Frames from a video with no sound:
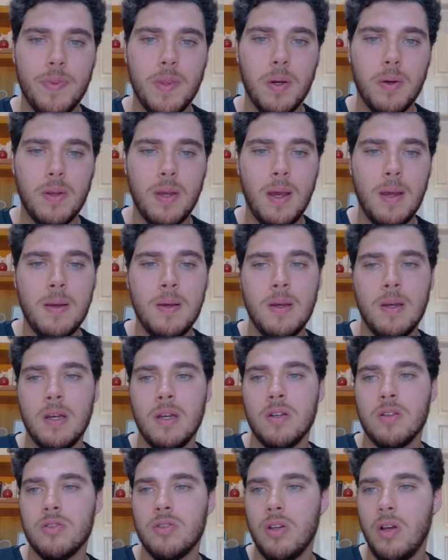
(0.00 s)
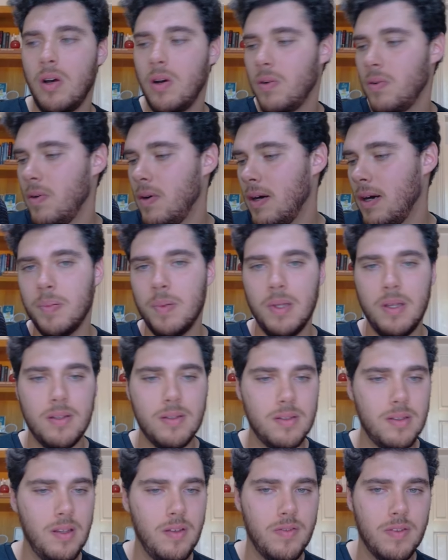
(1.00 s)
Okay. So
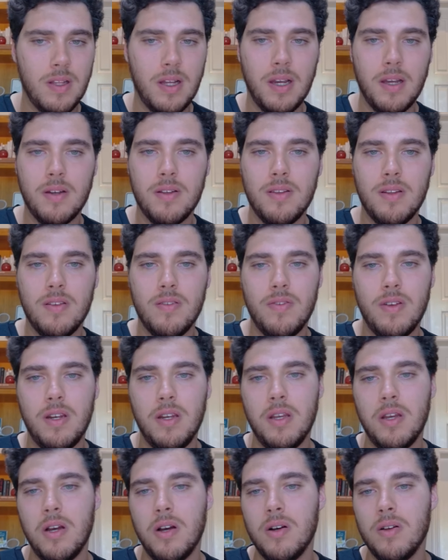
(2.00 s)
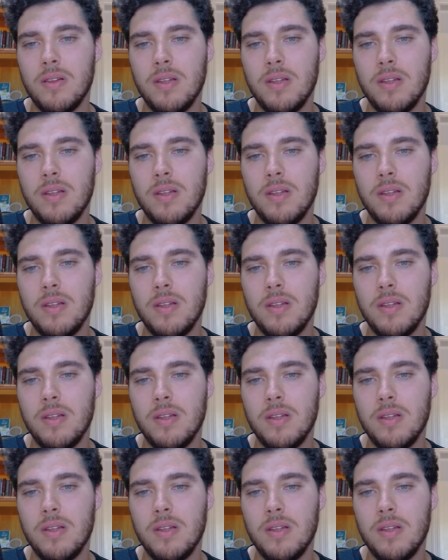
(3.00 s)
please leave a like on this video,